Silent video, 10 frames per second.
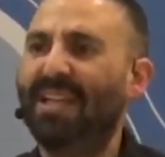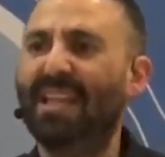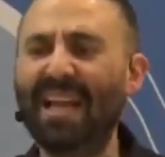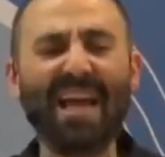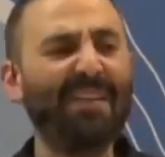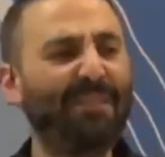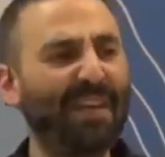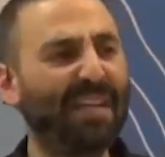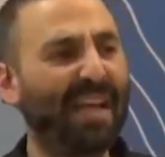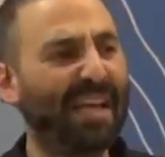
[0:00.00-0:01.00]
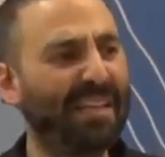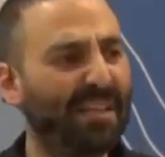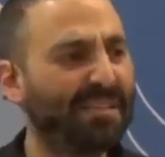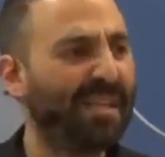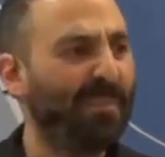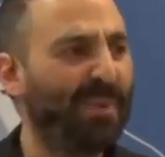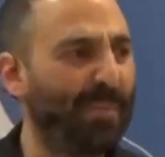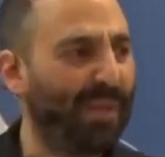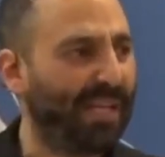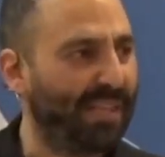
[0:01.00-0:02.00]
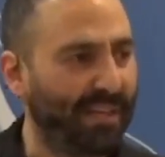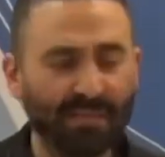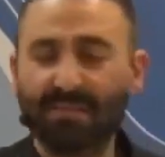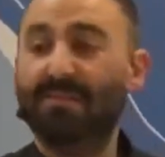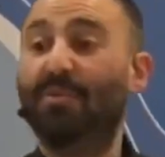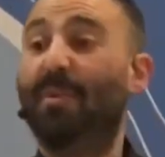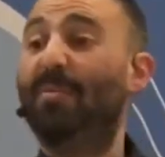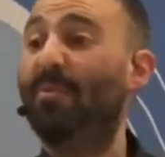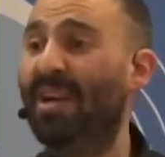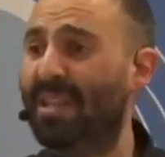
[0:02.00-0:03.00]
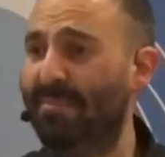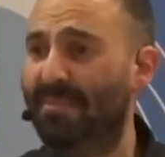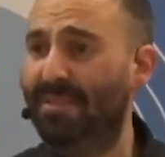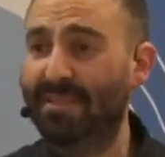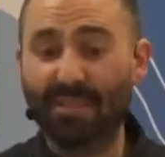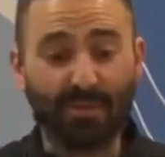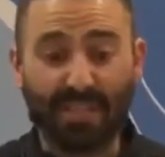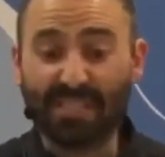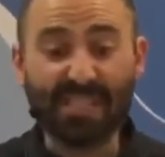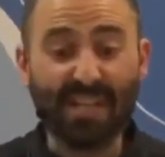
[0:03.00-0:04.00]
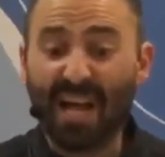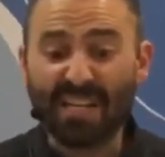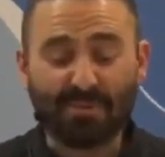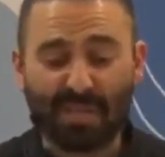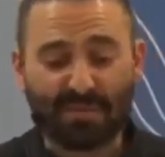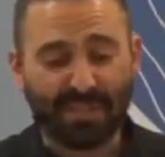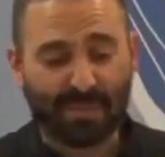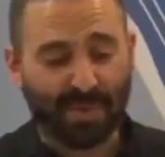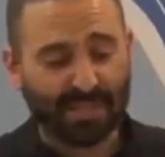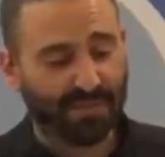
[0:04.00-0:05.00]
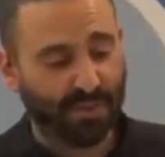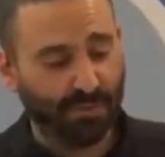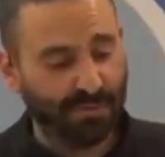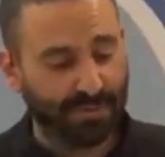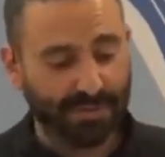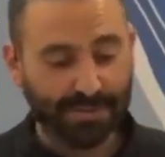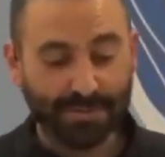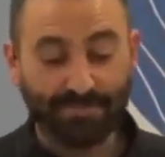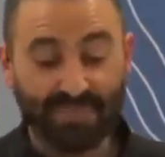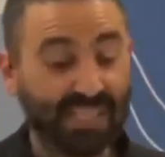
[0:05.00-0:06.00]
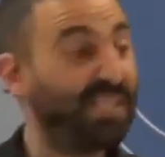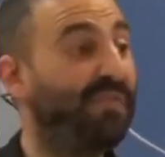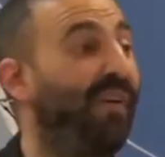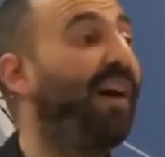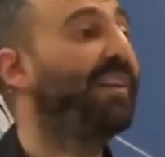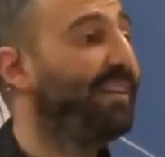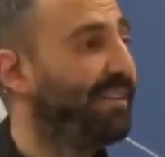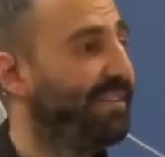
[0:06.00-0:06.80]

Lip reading: Then I feel like there's some people out there, you may be one of them, where this is not a stressful experience for you. This is fun.